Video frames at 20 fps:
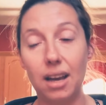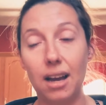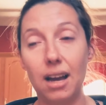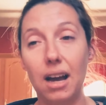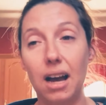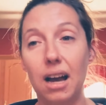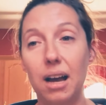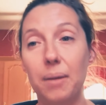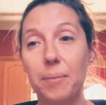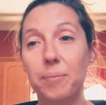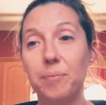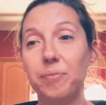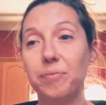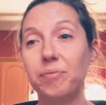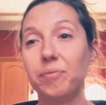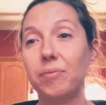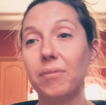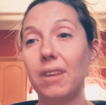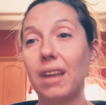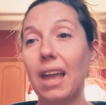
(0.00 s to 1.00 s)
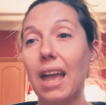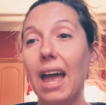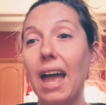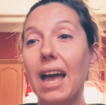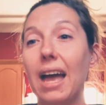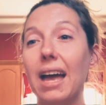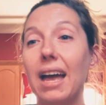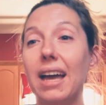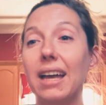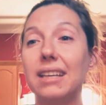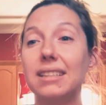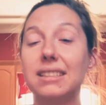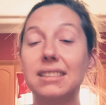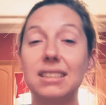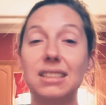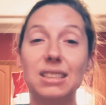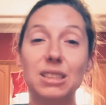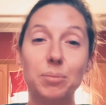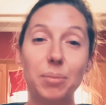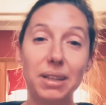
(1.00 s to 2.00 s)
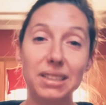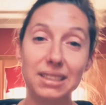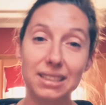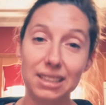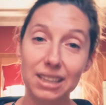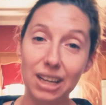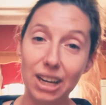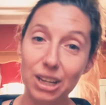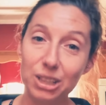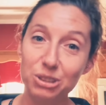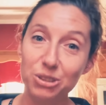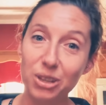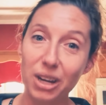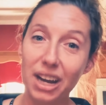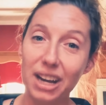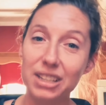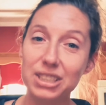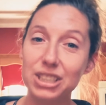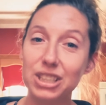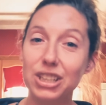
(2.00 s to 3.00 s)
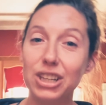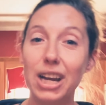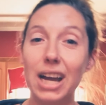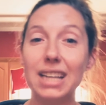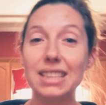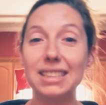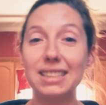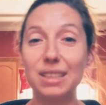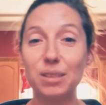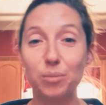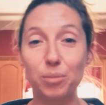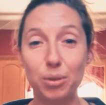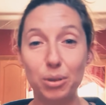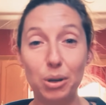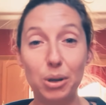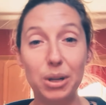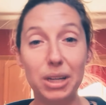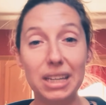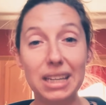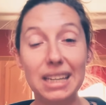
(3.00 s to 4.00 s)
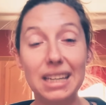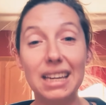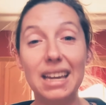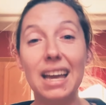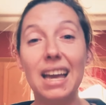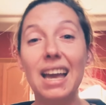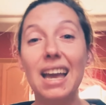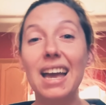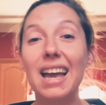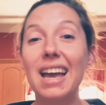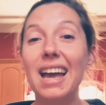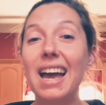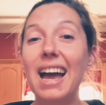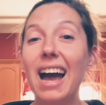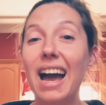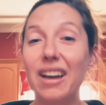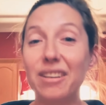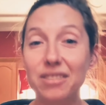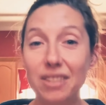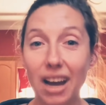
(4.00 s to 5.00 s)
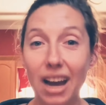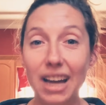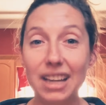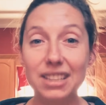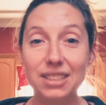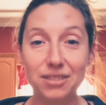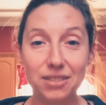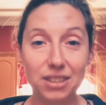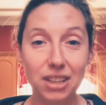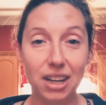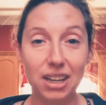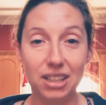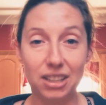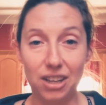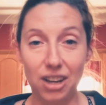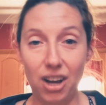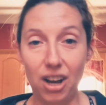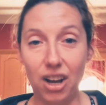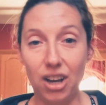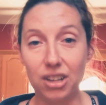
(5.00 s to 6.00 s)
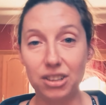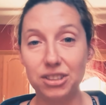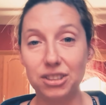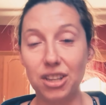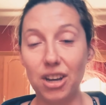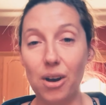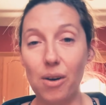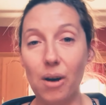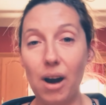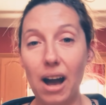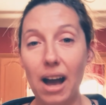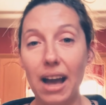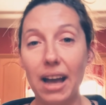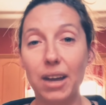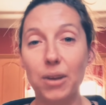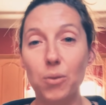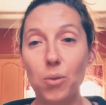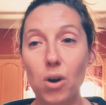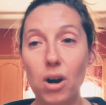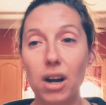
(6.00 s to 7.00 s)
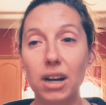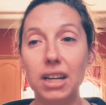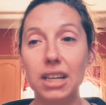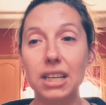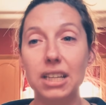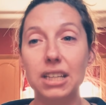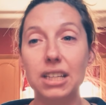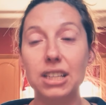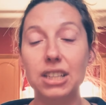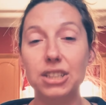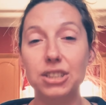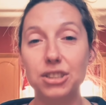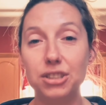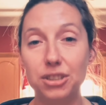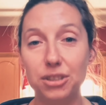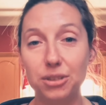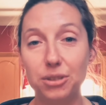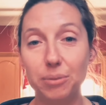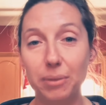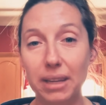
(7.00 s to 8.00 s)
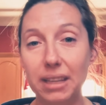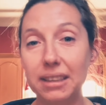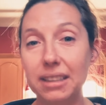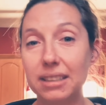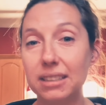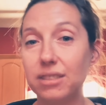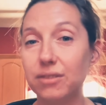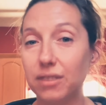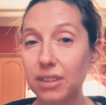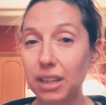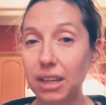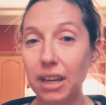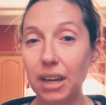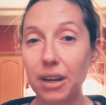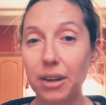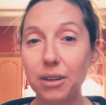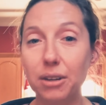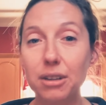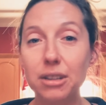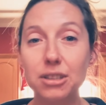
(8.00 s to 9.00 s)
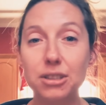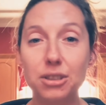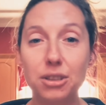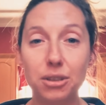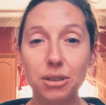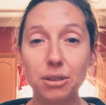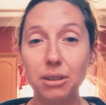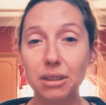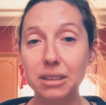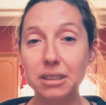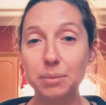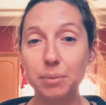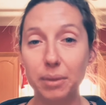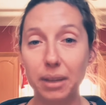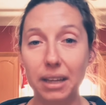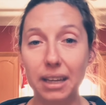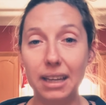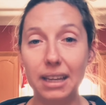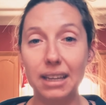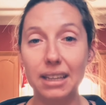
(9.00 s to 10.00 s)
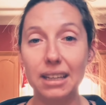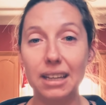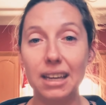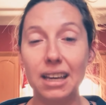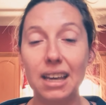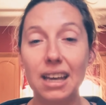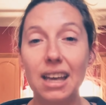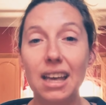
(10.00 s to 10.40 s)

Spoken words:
as an independent contractor, as an employee. I've kind of done it all. So I wanted to make this video to explain